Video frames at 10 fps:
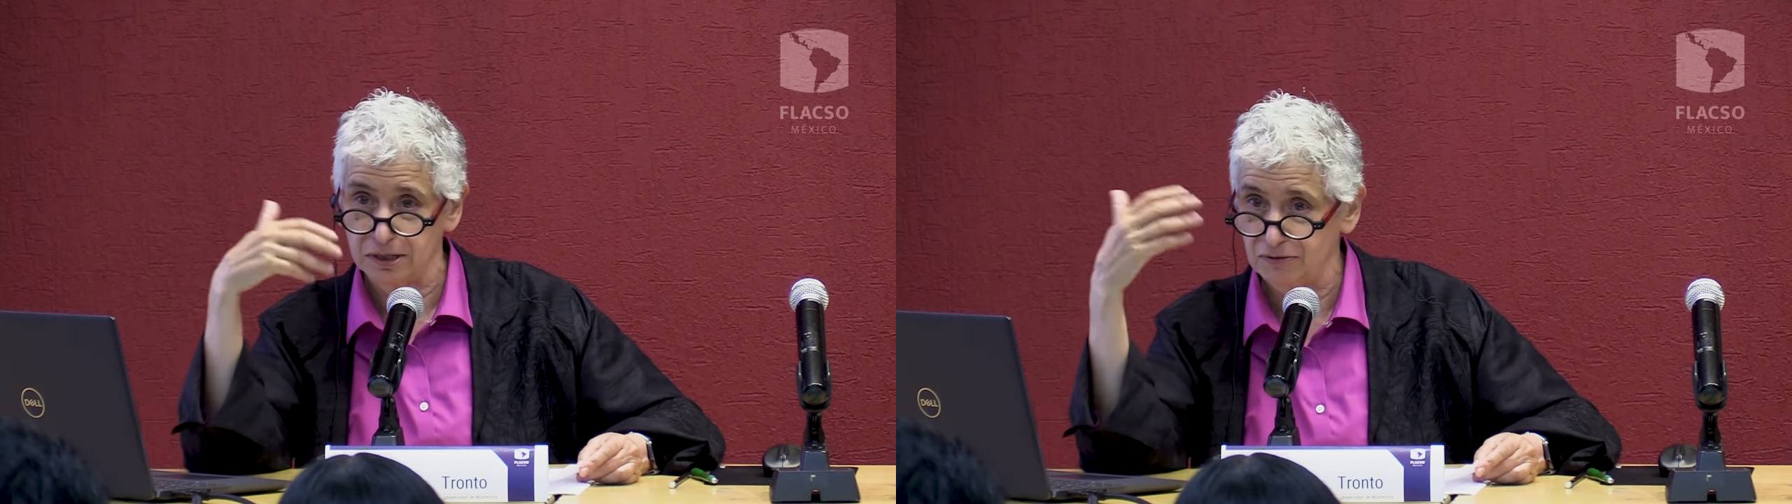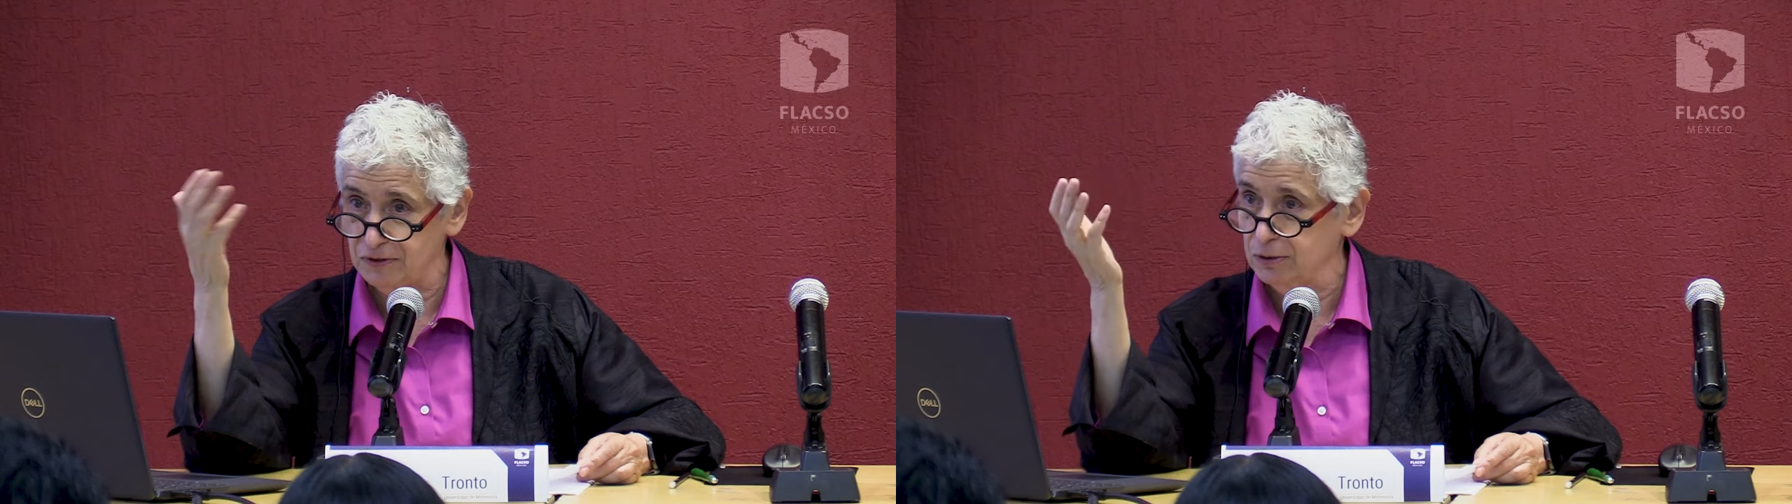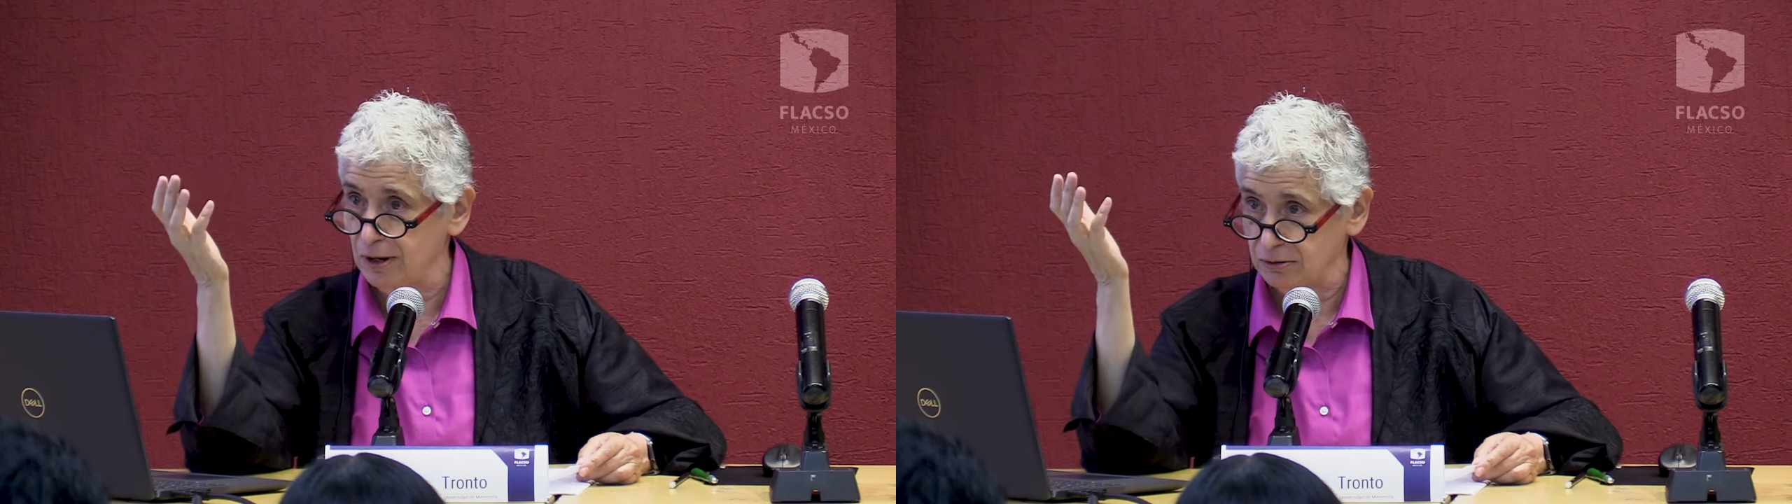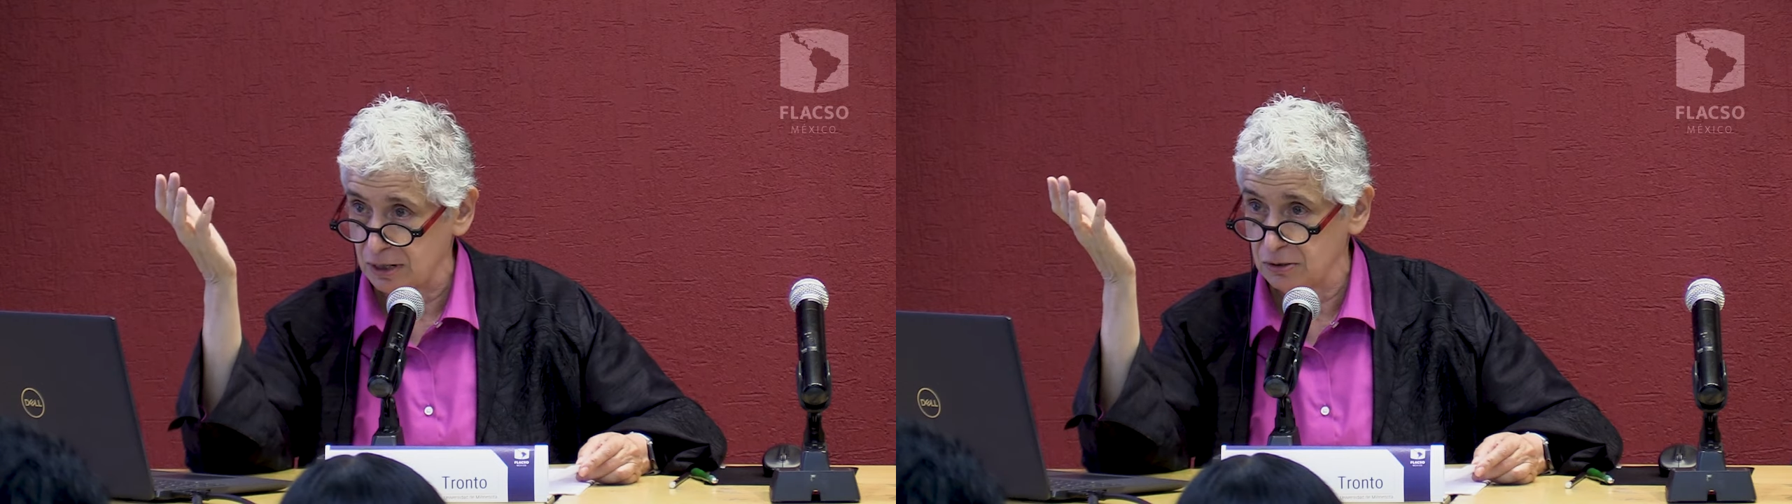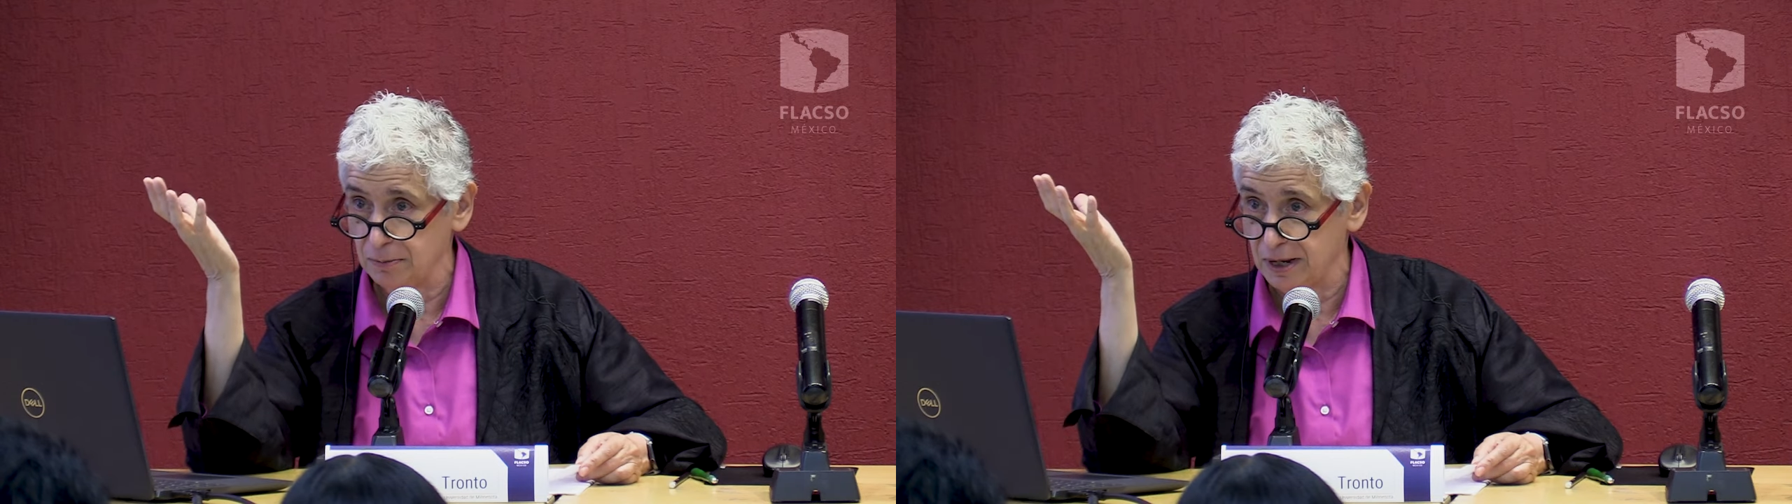to figure out
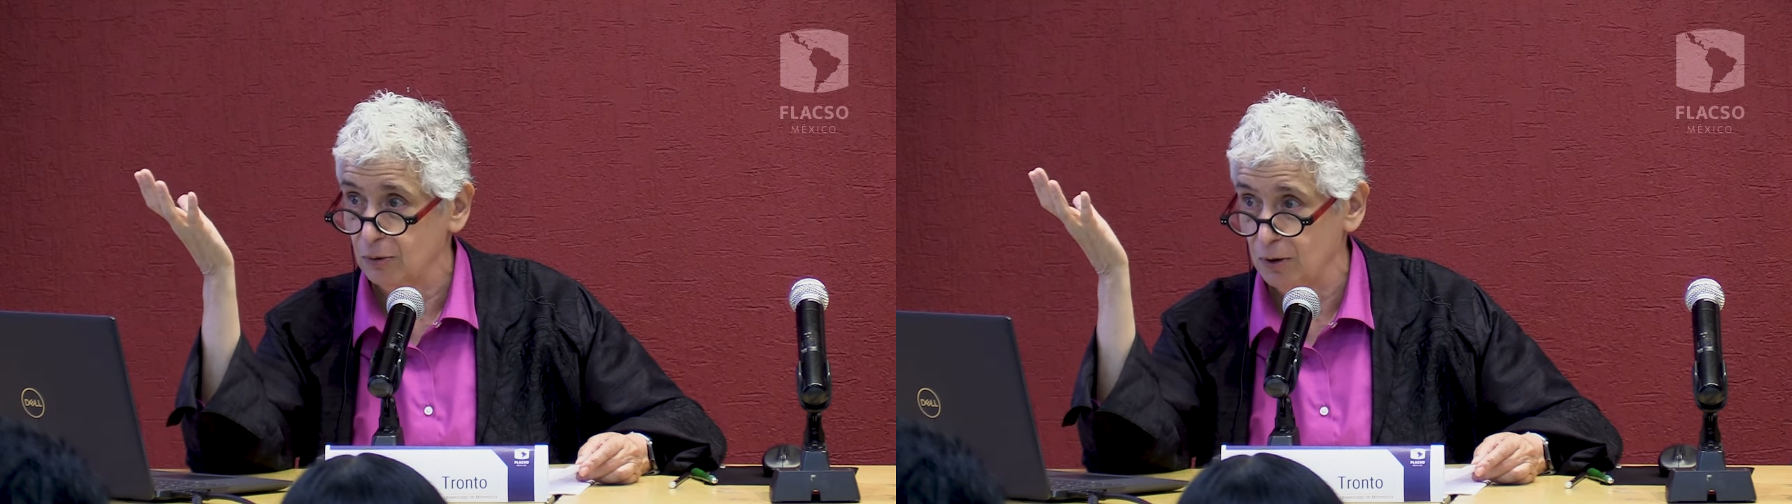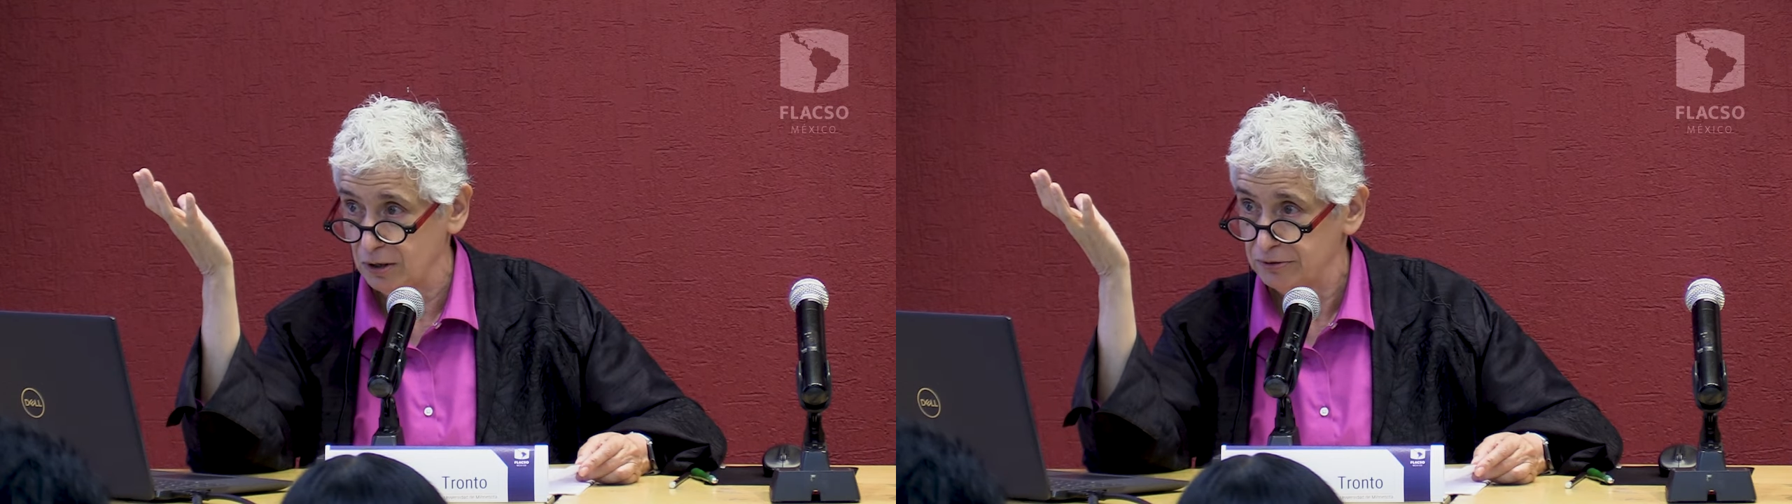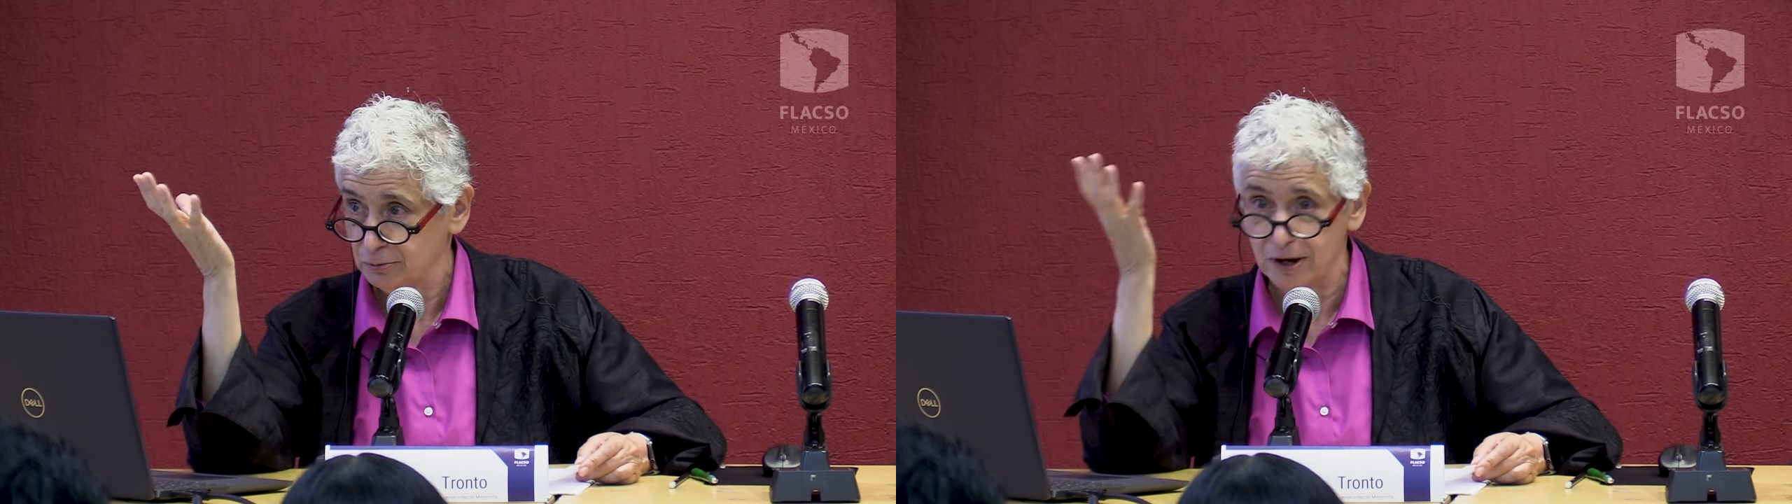how to make wealth